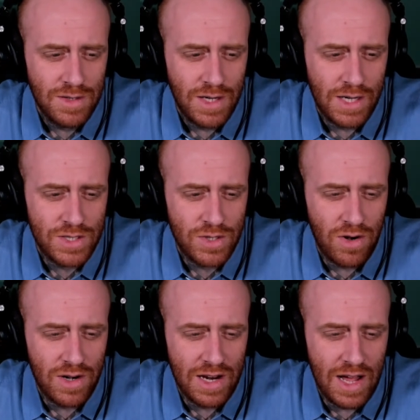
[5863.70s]
It
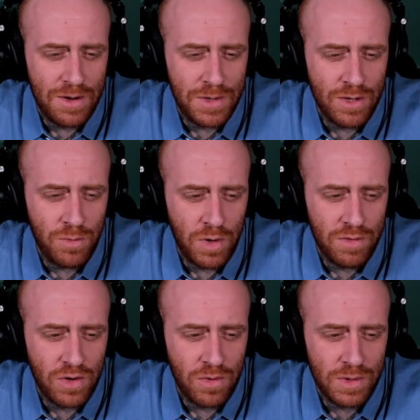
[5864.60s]
started out in one of
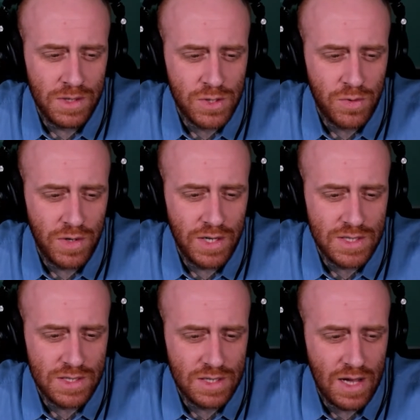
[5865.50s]
the earliest creeds
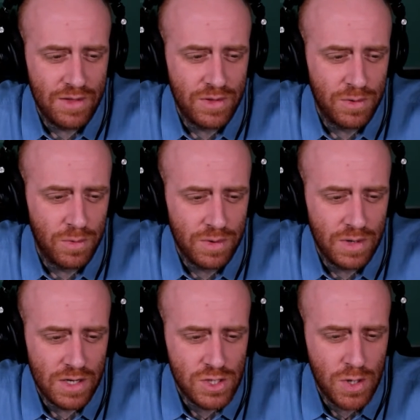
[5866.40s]
as the Catholic and
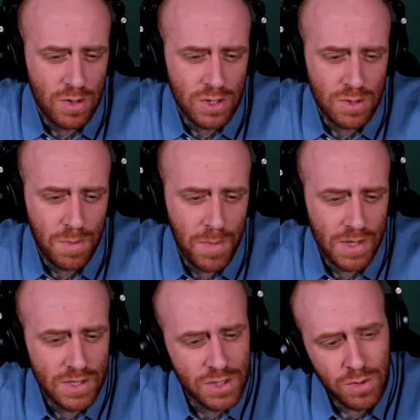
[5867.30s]
Orthodox Church,
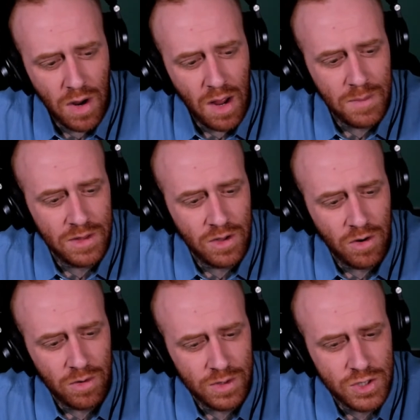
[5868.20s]
but describing the
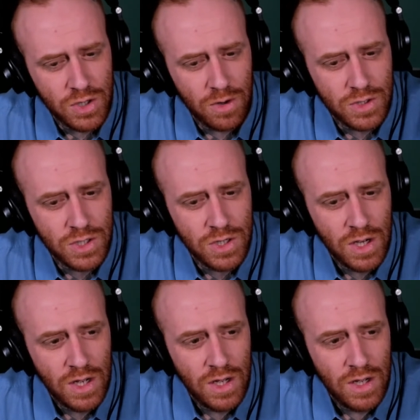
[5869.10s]
early church,
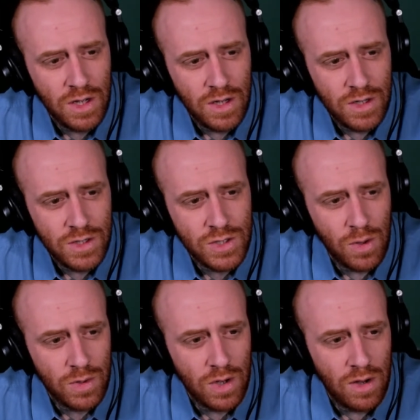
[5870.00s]

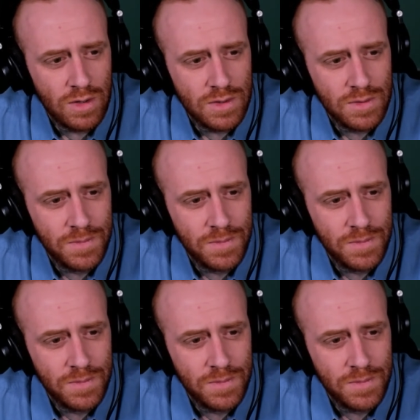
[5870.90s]
so-called.